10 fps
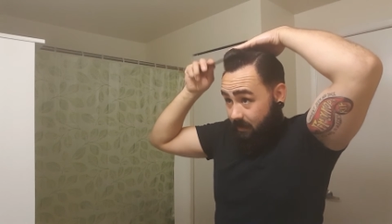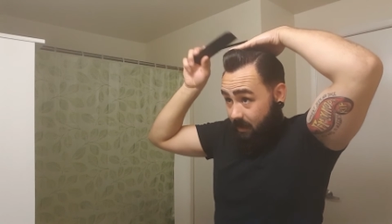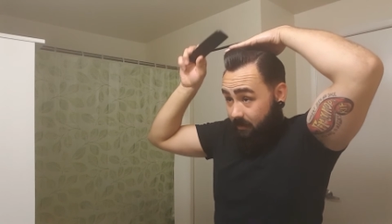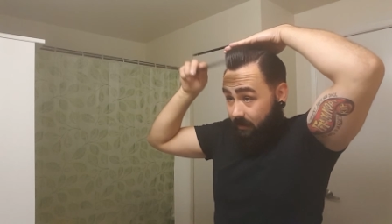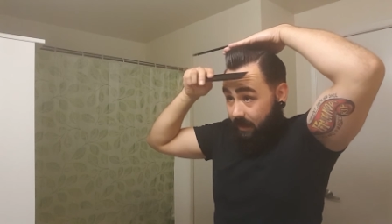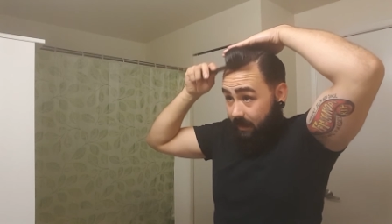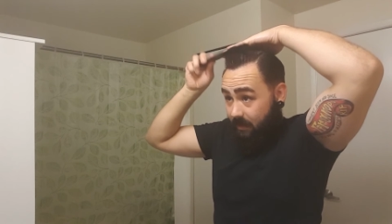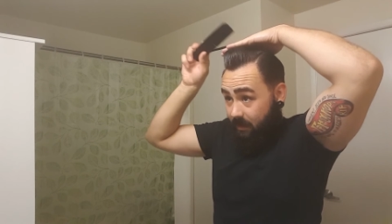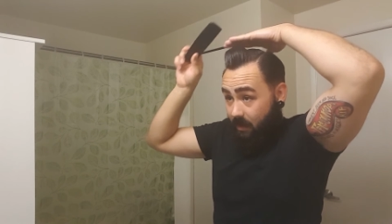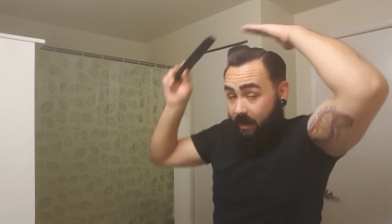
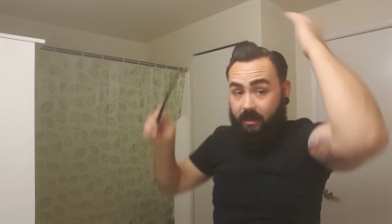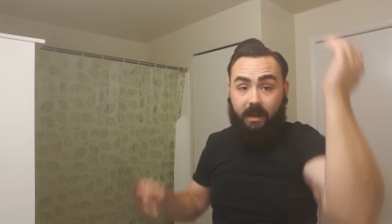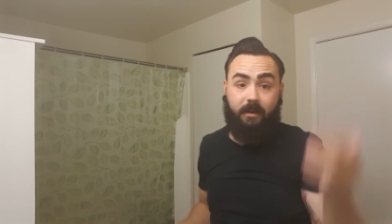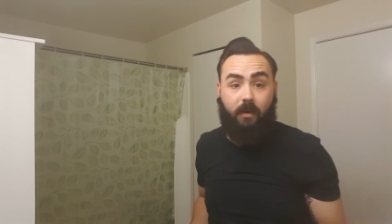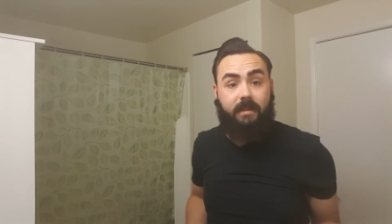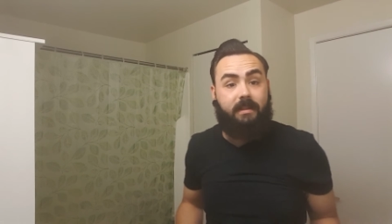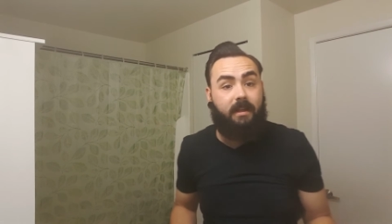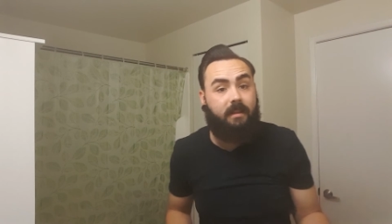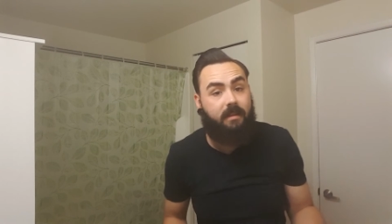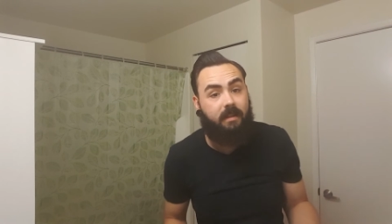Unlike, you know, I know I
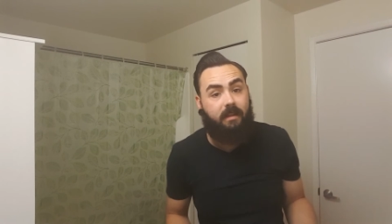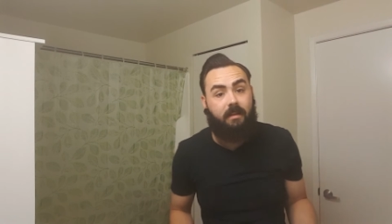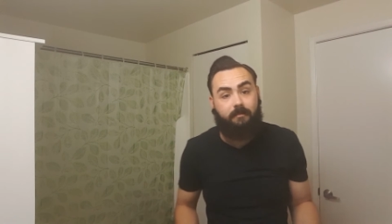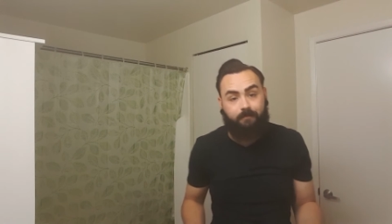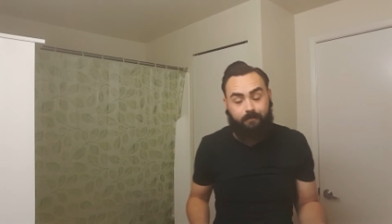said that the